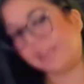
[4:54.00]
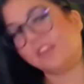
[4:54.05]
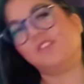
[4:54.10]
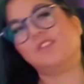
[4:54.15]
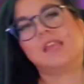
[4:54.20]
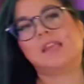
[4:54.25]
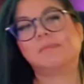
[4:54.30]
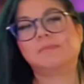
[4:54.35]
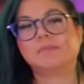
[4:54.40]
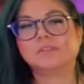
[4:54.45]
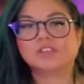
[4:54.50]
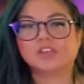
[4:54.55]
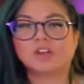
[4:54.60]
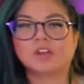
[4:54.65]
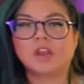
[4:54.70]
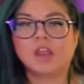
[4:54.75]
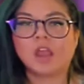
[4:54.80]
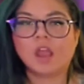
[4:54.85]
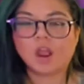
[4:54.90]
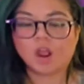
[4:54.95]
you, GameSir.
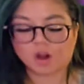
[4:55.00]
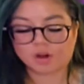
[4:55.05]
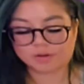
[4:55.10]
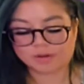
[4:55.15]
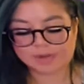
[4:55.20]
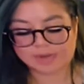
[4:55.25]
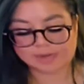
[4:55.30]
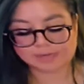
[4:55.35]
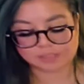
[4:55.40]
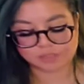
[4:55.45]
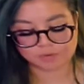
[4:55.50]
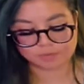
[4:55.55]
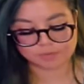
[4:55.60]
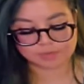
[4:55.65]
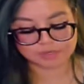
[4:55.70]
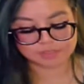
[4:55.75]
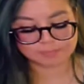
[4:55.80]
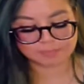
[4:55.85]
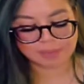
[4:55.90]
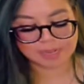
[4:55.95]
All right, so
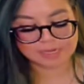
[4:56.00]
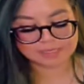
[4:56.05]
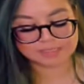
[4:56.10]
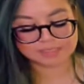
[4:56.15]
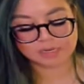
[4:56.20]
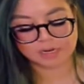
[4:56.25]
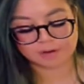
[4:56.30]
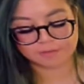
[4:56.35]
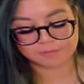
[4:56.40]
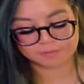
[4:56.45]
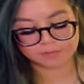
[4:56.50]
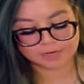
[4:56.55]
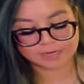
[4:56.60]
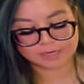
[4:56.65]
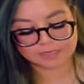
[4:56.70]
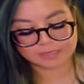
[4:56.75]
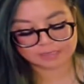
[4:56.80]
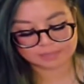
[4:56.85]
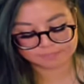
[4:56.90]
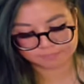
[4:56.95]
there's a plastic
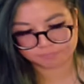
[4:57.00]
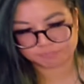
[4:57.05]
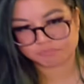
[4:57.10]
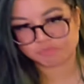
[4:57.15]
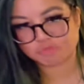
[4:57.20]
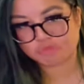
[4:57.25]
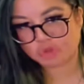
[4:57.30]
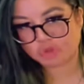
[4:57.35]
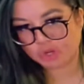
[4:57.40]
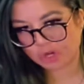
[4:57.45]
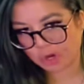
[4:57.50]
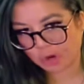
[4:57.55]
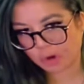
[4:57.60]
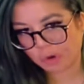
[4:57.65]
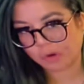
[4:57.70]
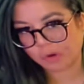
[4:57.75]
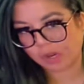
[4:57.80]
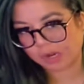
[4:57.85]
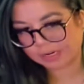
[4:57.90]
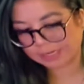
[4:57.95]
covering. You know,
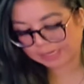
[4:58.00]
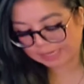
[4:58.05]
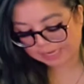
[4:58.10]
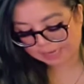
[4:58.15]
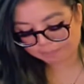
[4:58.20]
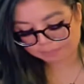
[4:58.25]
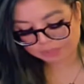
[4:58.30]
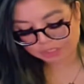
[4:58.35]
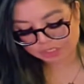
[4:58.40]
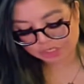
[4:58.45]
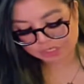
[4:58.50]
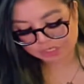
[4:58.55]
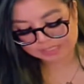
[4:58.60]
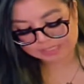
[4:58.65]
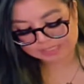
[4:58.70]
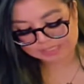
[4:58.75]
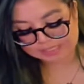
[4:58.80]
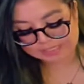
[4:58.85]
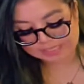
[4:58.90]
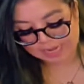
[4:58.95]
gotta keep the goods
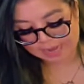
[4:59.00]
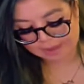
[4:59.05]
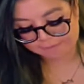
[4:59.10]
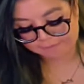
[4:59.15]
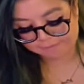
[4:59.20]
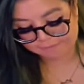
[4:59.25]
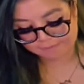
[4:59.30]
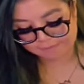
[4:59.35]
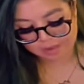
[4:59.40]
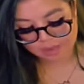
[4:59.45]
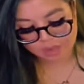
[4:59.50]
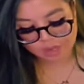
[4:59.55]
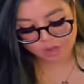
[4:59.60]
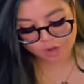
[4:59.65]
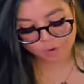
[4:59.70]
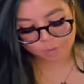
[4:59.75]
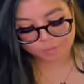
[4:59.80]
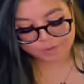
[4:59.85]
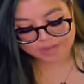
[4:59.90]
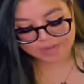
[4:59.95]
safe.
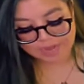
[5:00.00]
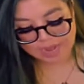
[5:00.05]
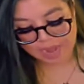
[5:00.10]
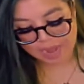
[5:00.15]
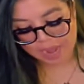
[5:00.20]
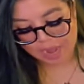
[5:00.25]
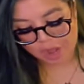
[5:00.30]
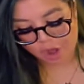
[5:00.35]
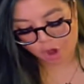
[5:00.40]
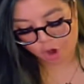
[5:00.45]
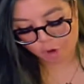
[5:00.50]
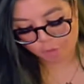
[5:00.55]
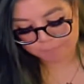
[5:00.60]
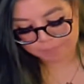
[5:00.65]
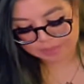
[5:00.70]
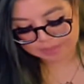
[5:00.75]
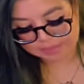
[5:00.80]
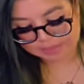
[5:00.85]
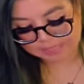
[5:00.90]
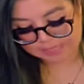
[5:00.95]
We
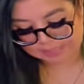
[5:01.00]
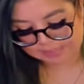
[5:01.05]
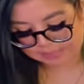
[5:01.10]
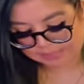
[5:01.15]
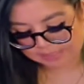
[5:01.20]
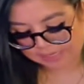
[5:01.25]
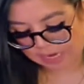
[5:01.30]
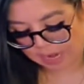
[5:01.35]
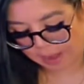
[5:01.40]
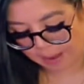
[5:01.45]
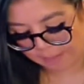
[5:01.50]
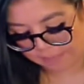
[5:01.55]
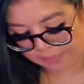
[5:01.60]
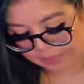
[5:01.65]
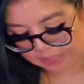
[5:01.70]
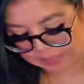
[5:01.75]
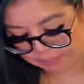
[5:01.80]
open these, this